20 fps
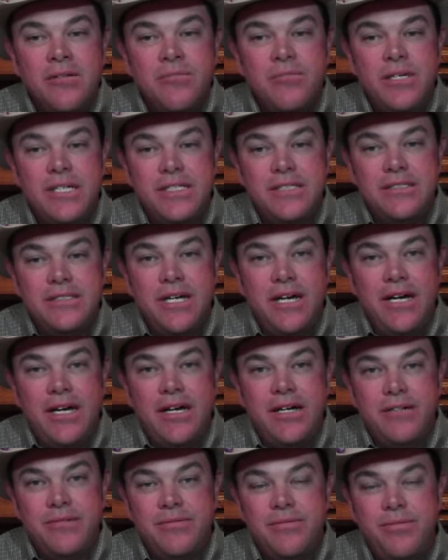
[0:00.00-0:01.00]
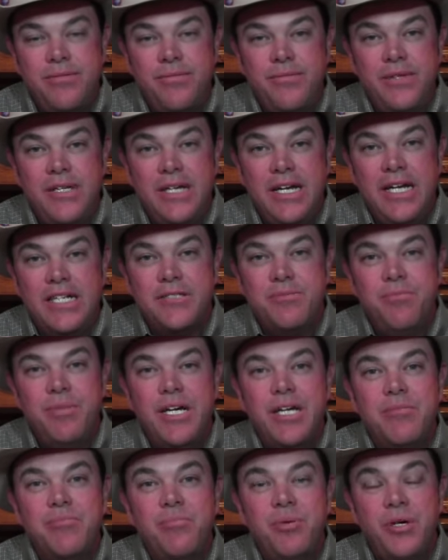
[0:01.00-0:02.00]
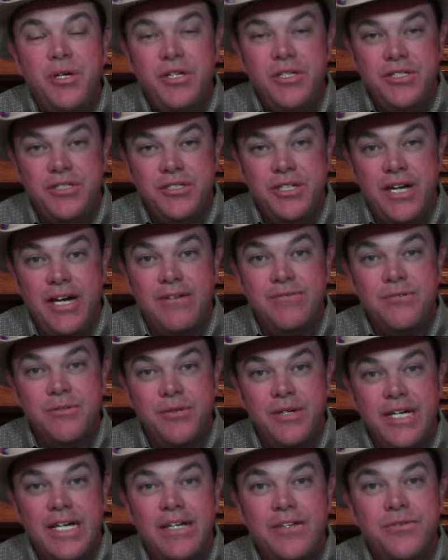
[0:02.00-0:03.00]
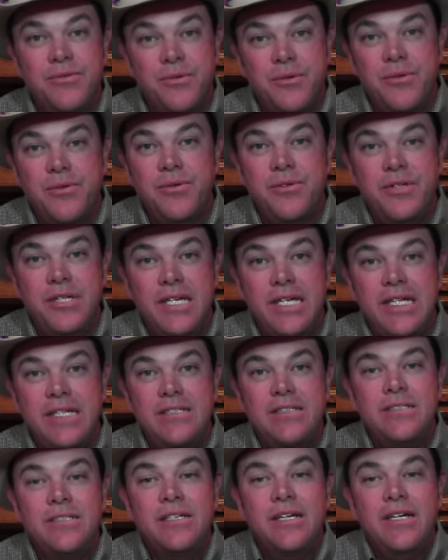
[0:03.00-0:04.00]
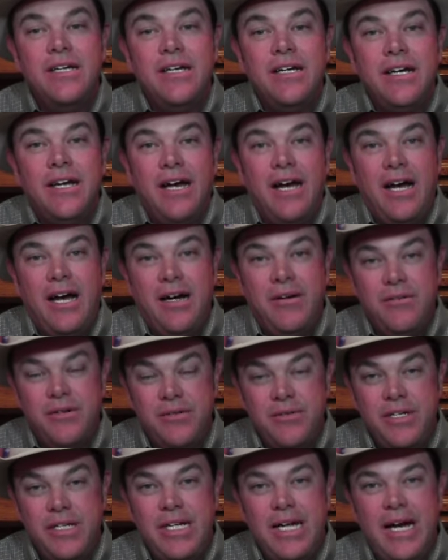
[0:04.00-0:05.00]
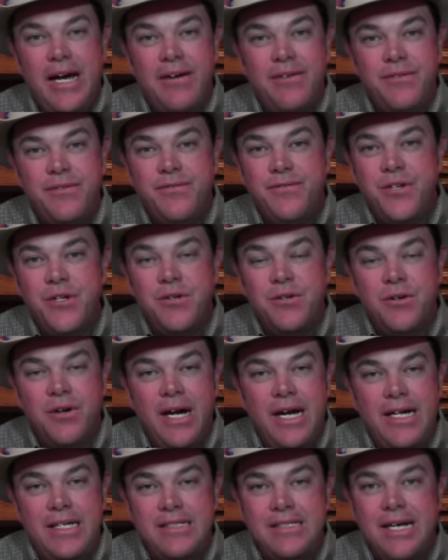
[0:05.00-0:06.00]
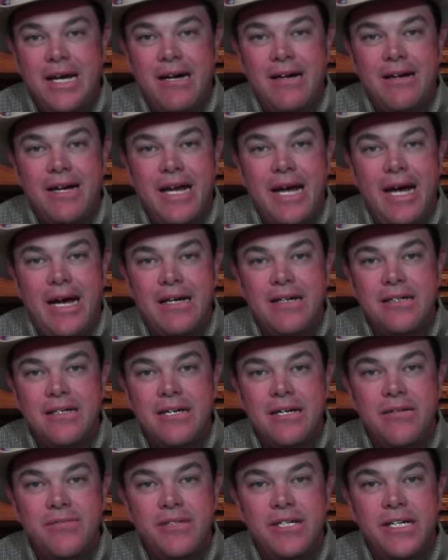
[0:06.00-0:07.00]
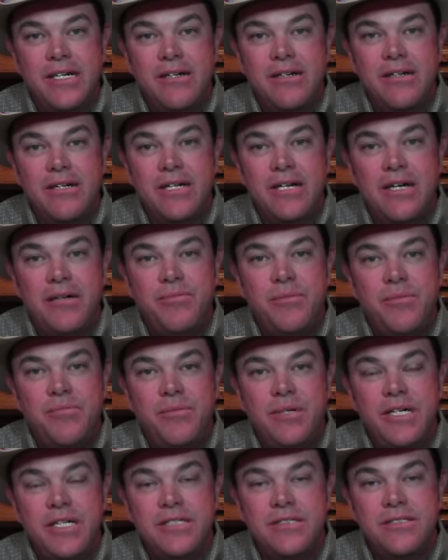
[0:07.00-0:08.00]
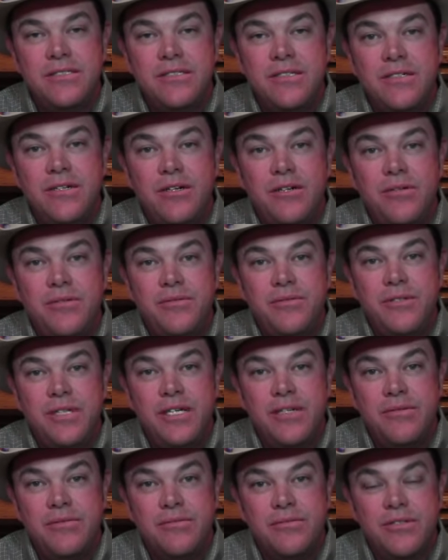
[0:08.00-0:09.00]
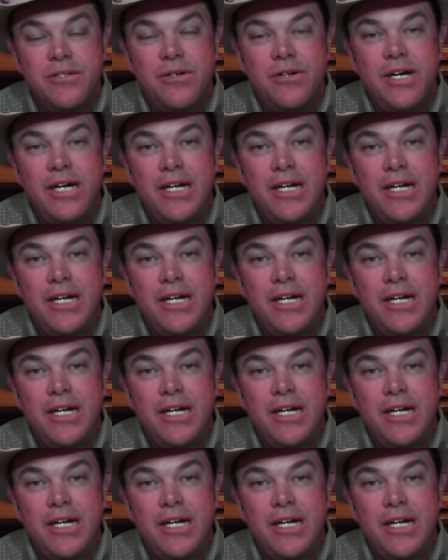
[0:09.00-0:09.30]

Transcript: But the next big push after we get through with these We will have a few grazed out cattle coming here in a couple months. You know, they'll go